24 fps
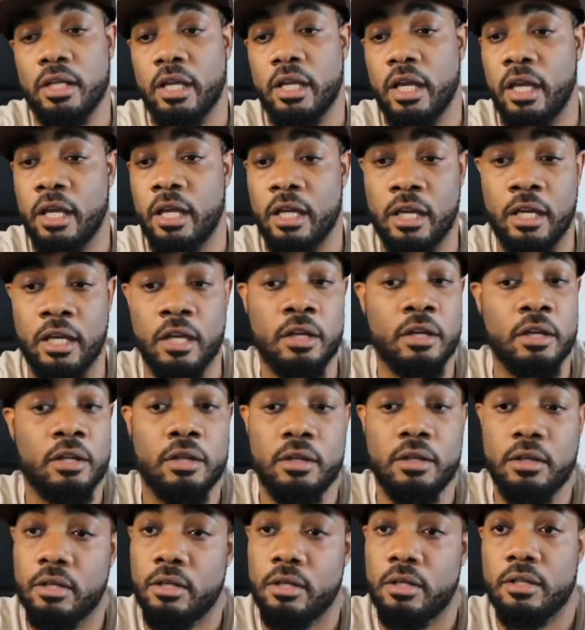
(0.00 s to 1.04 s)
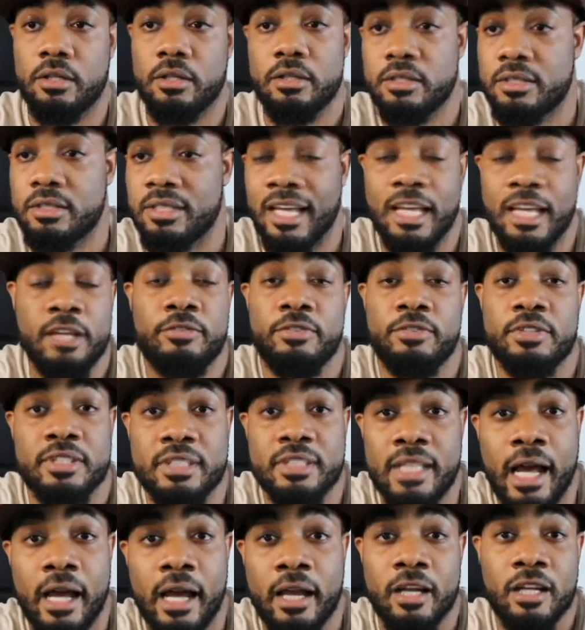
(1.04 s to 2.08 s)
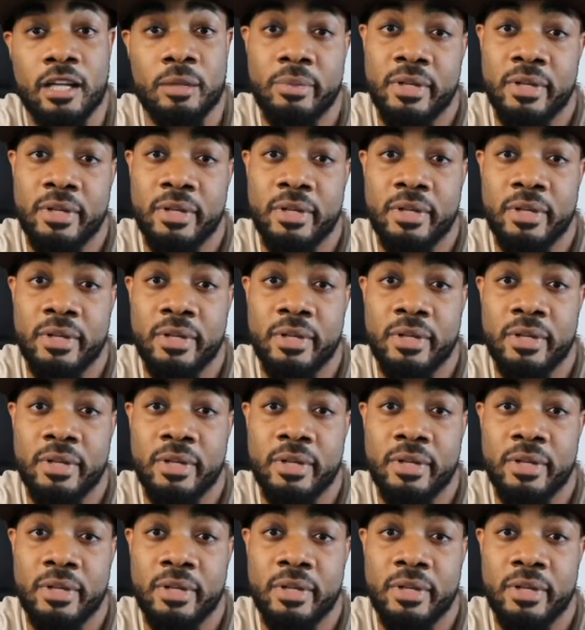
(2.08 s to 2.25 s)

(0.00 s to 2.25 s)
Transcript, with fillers: and life is not going to